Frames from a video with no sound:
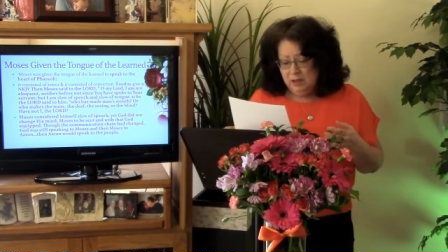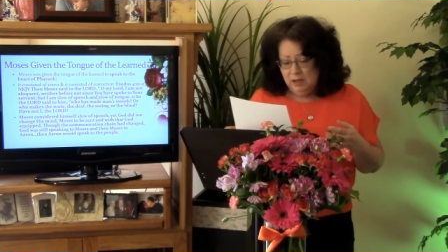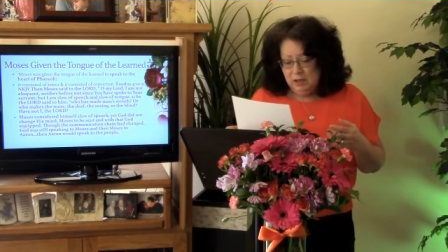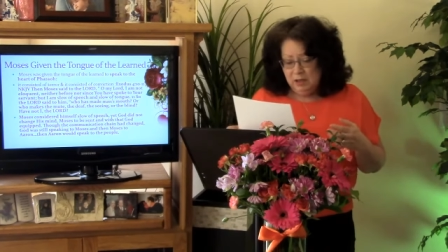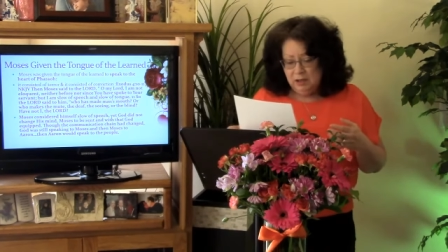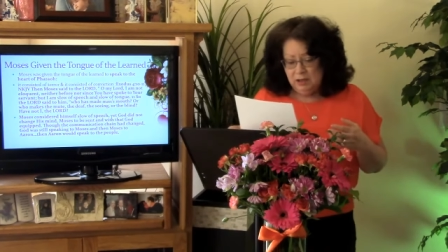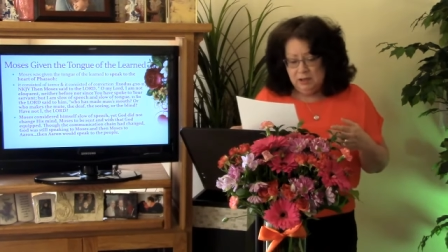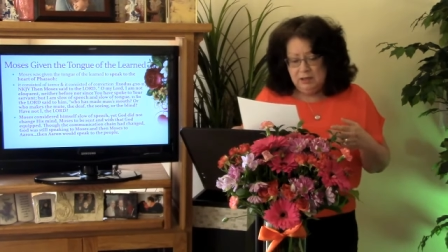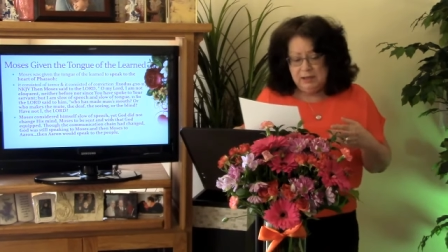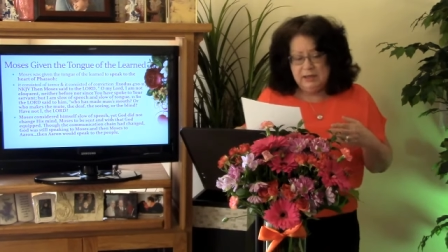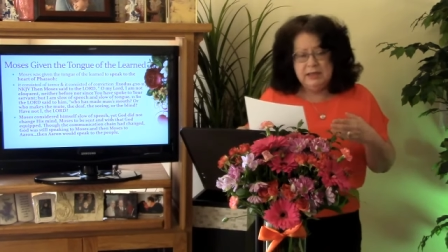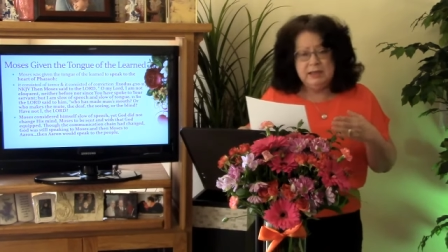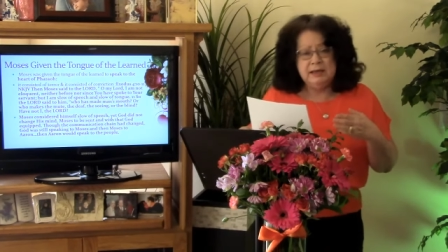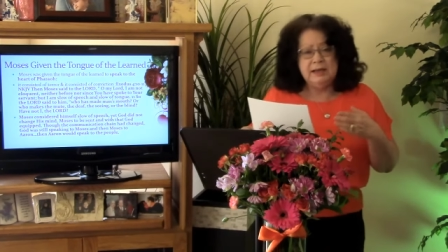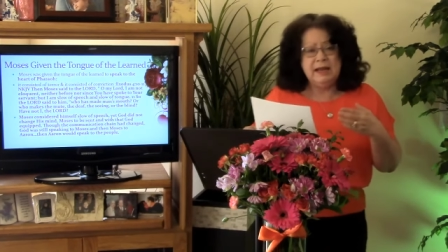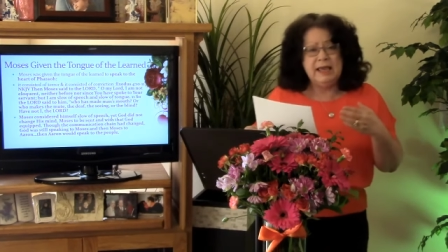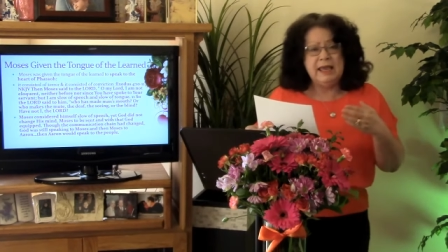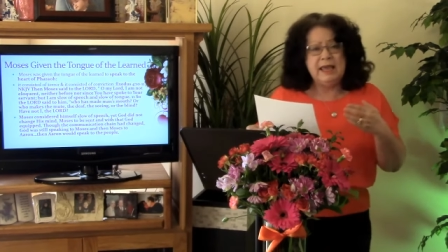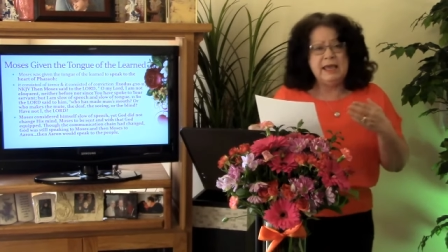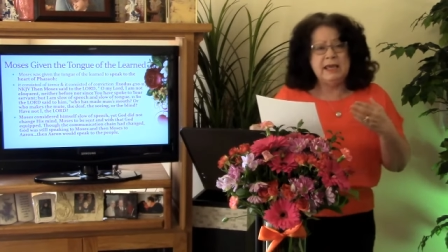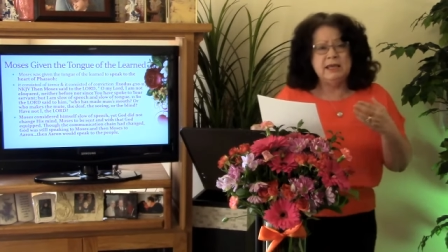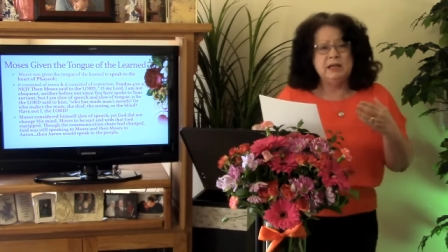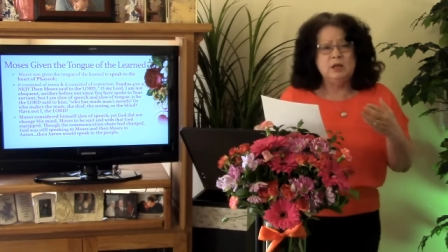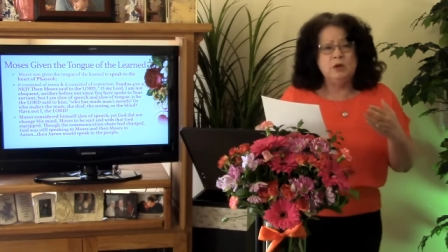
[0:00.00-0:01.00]
uh,
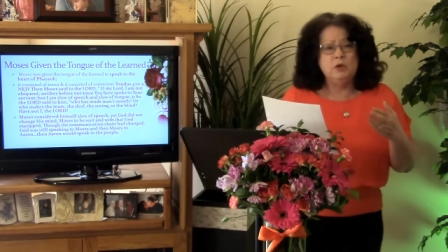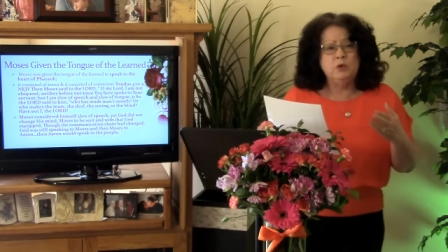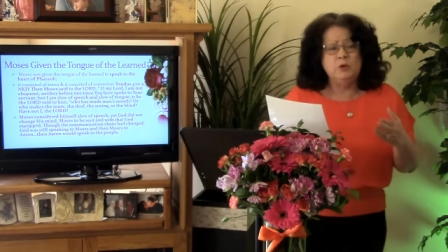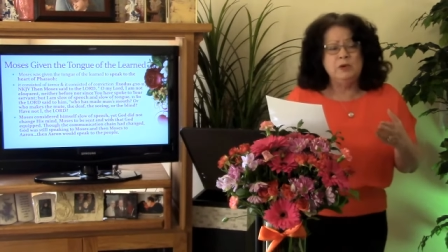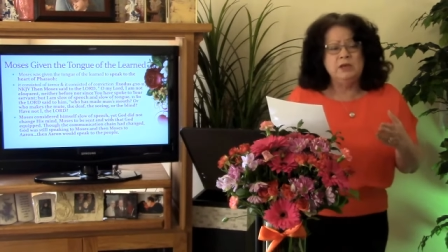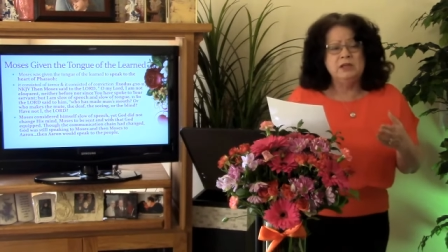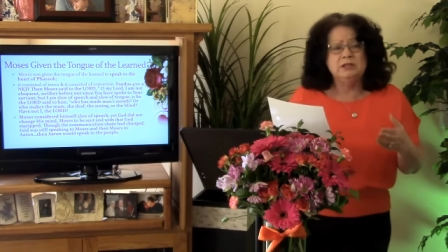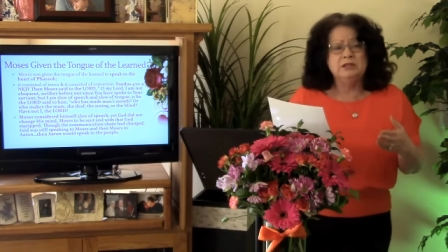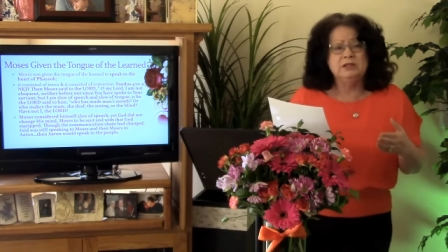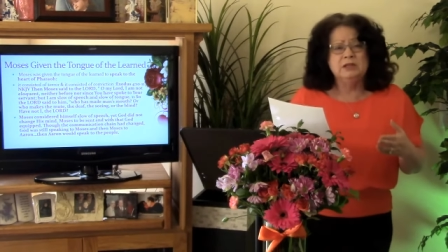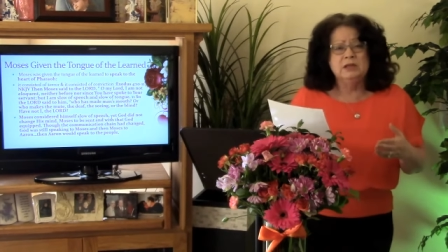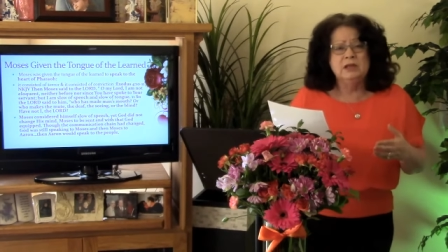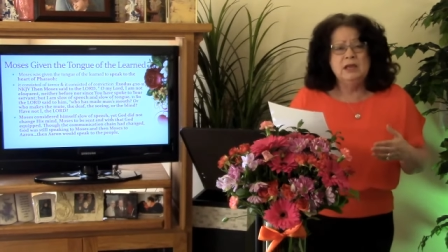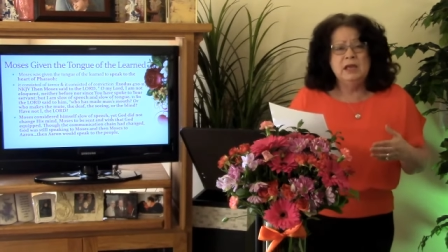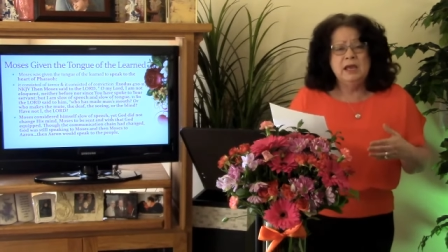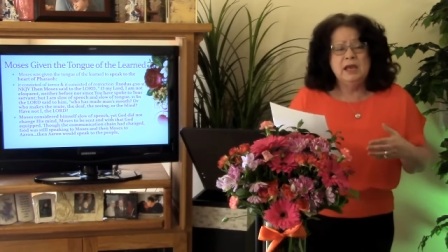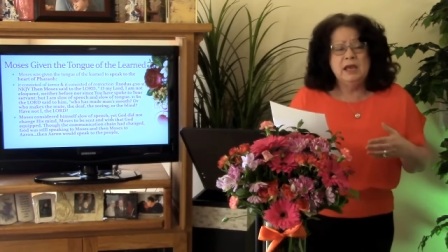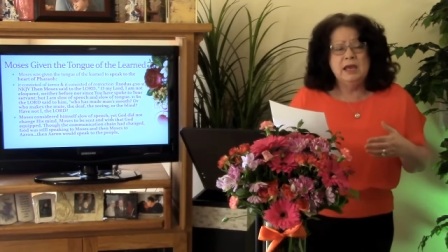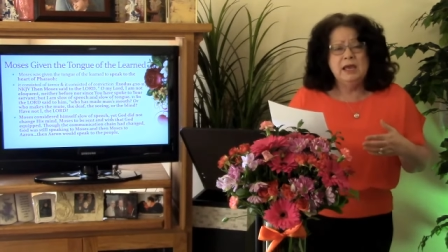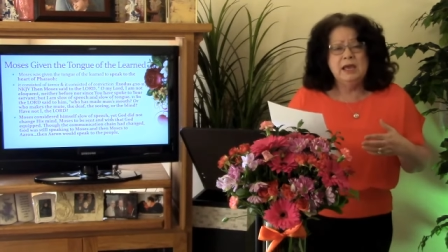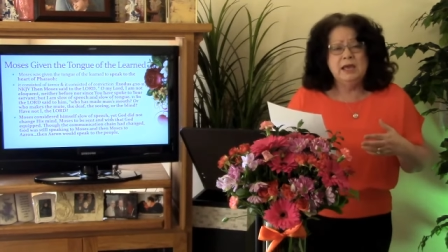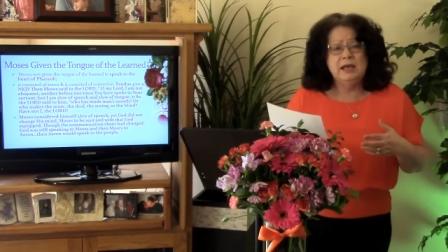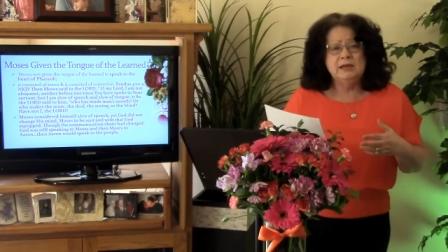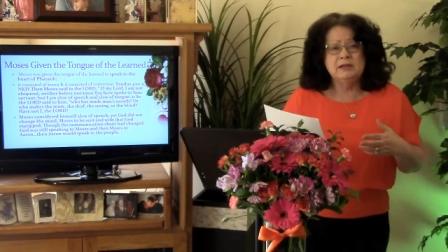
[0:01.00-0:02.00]
inadequate
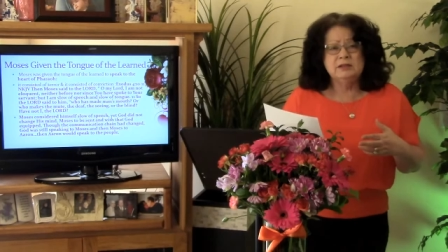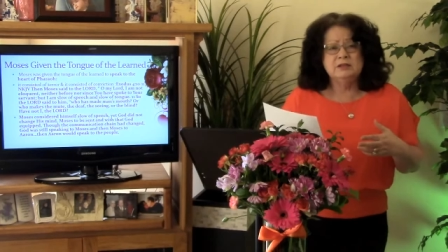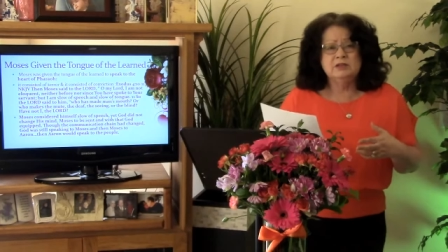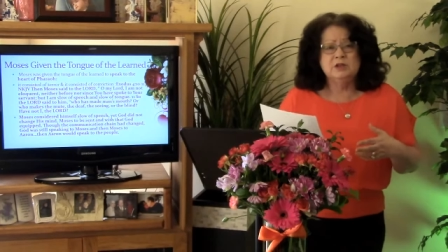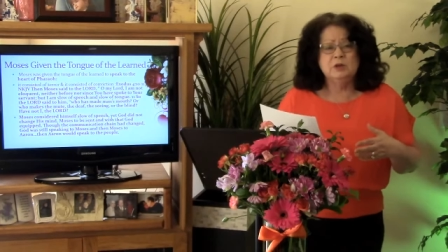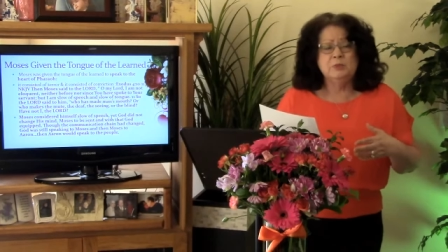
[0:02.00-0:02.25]
as